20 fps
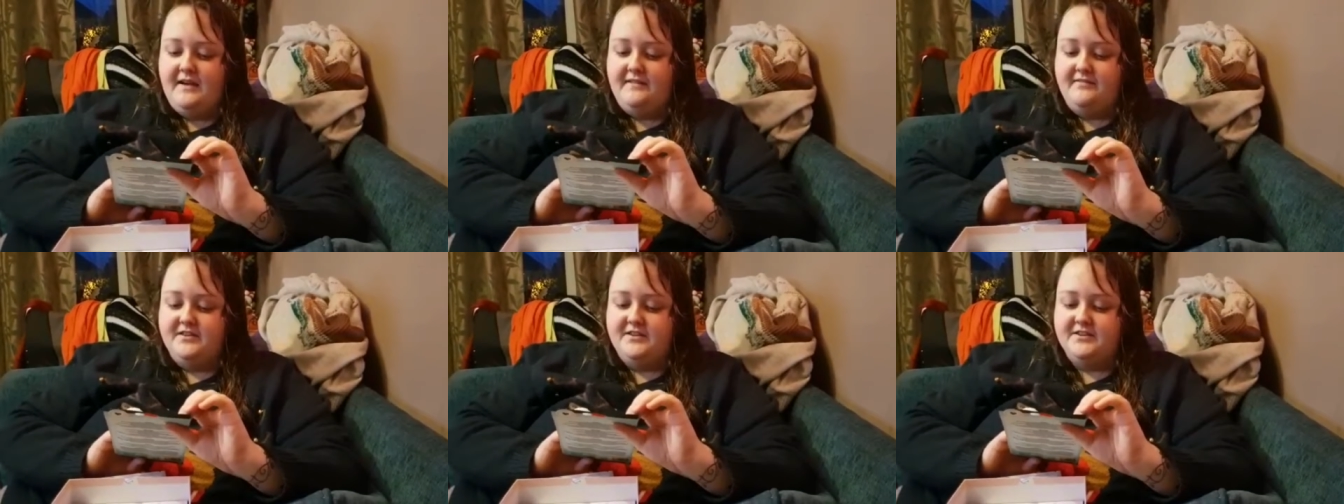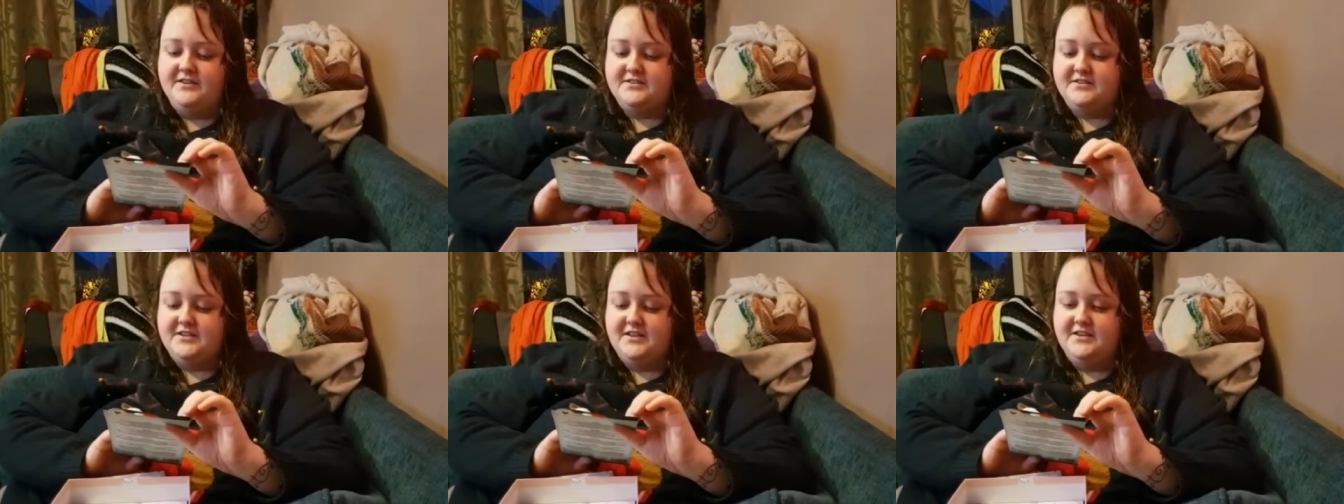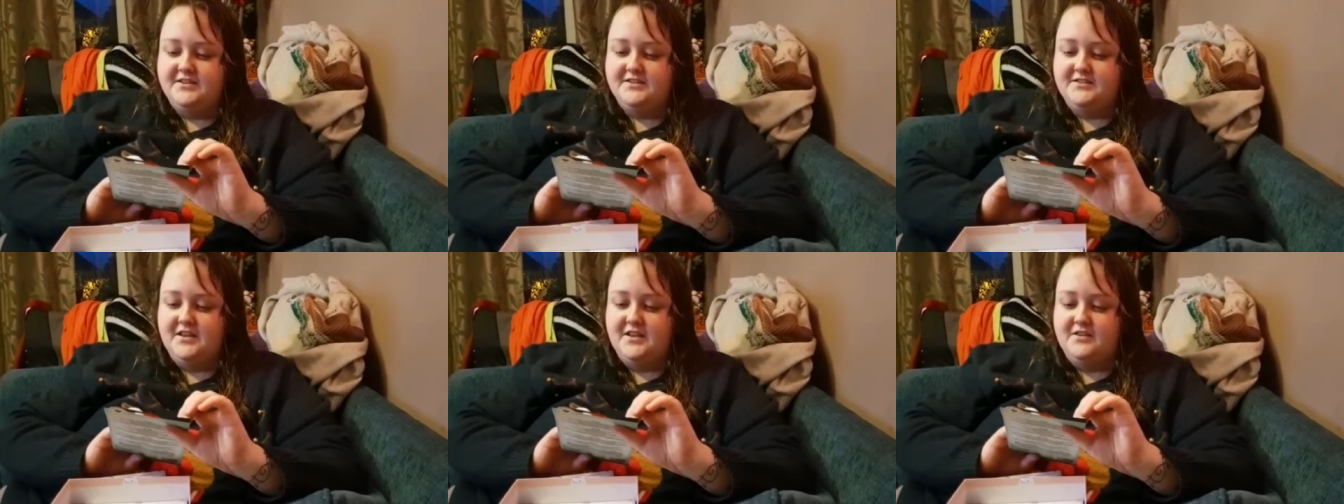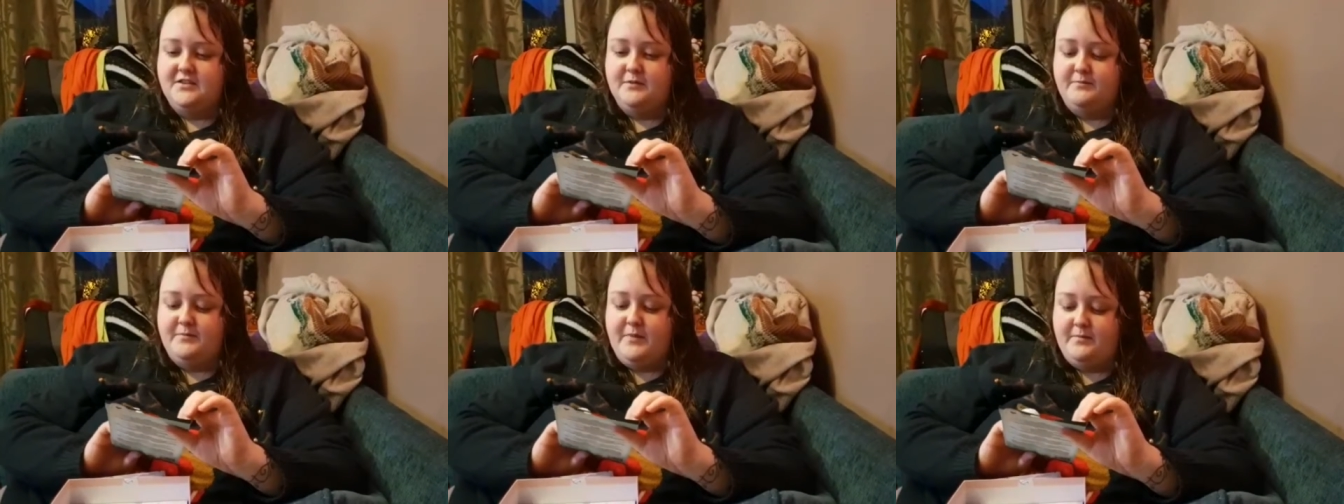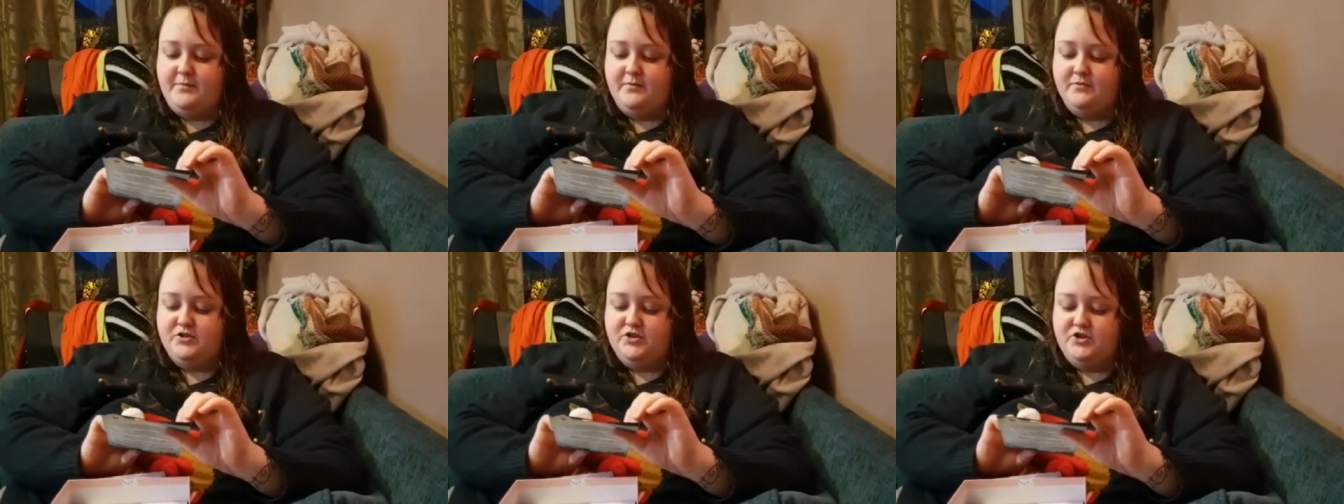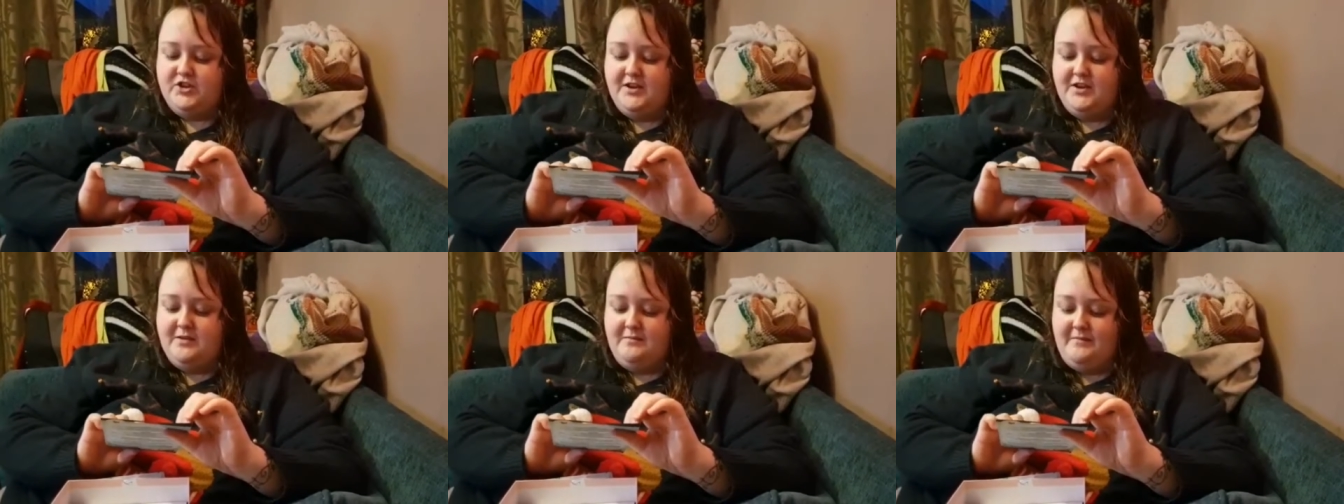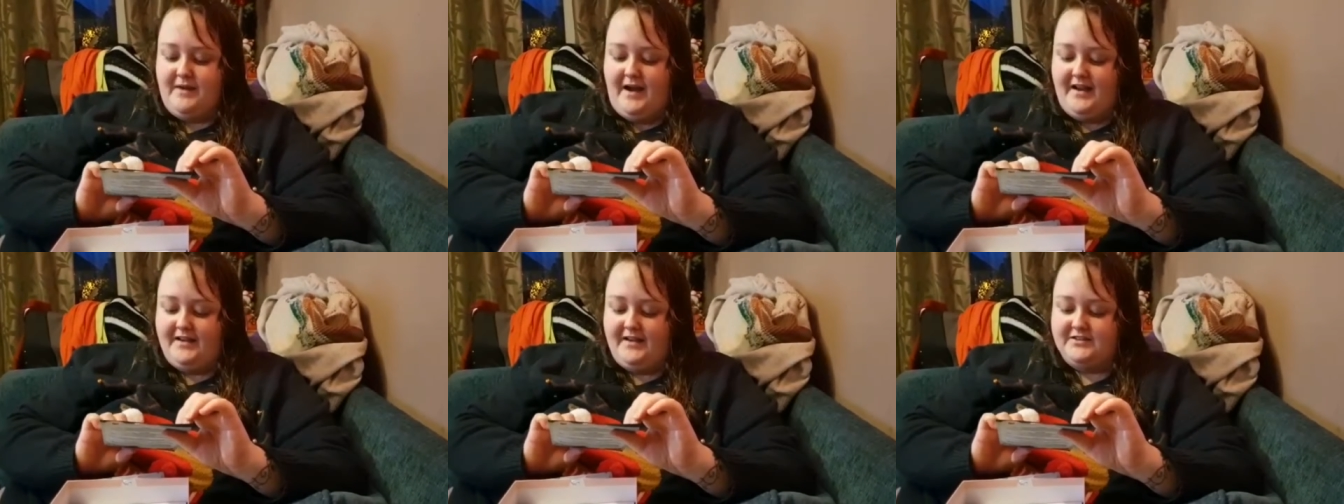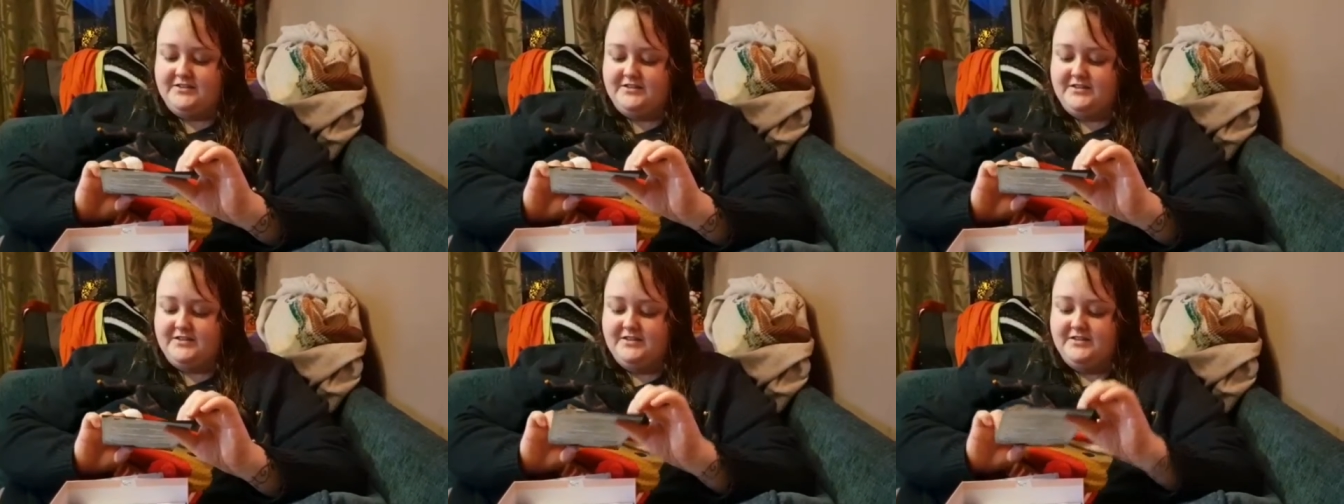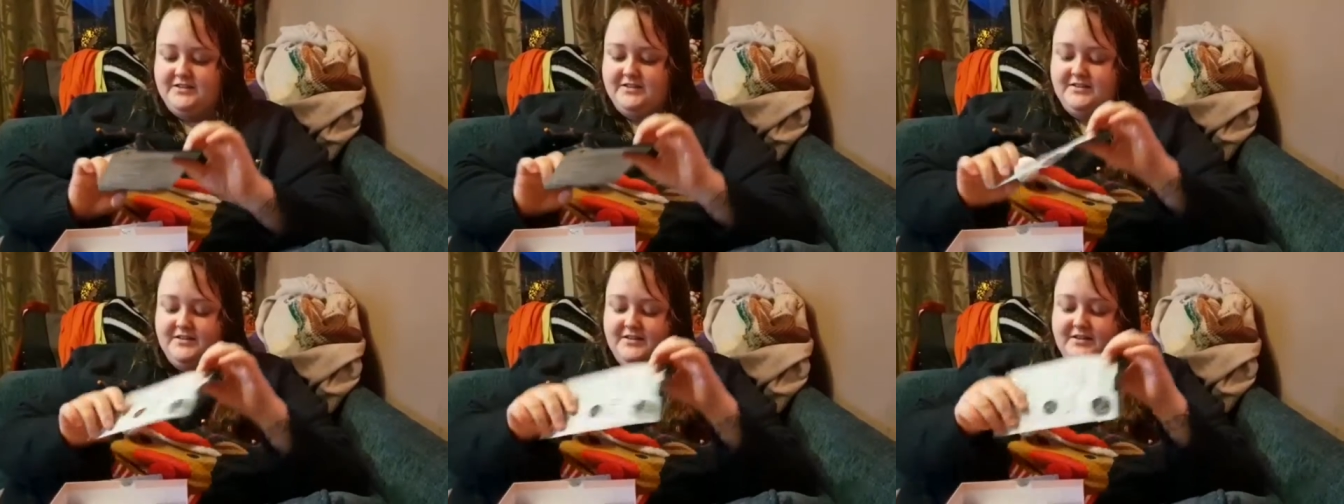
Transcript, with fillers: And this is the Bubble Sheet Mask,